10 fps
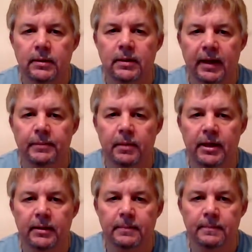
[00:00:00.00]
Like
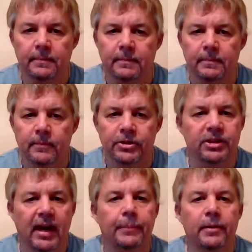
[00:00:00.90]
me. Which
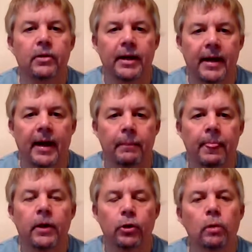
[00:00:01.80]
is happening right now.
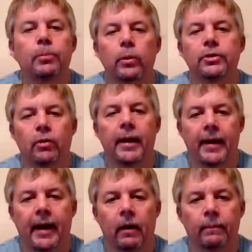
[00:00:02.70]
Your employees right
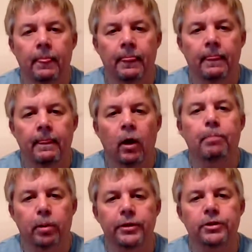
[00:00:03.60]
now
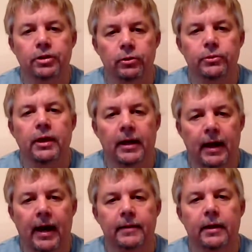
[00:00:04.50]
are putting screws and
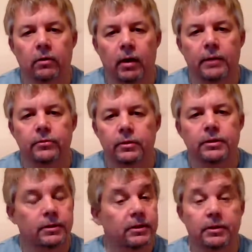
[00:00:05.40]
concocting crimes for
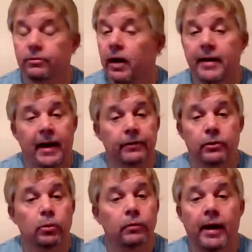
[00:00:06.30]
innocent citizens right now. They're
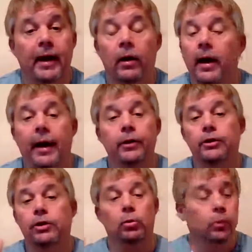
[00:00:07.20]
doing it right now. And you're
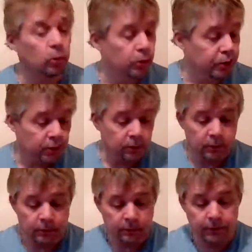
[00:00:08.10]
so
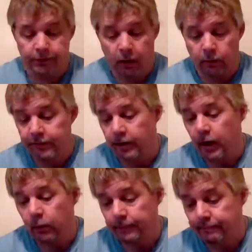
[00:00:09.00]
delusional, you don't even
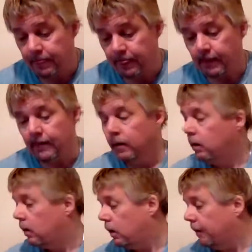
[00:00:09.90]
know it.
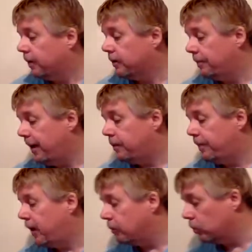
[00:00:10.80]
I'm going to demand a
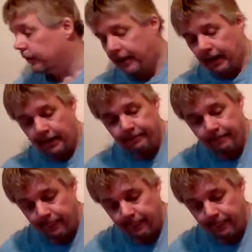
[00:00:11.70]
payroll again.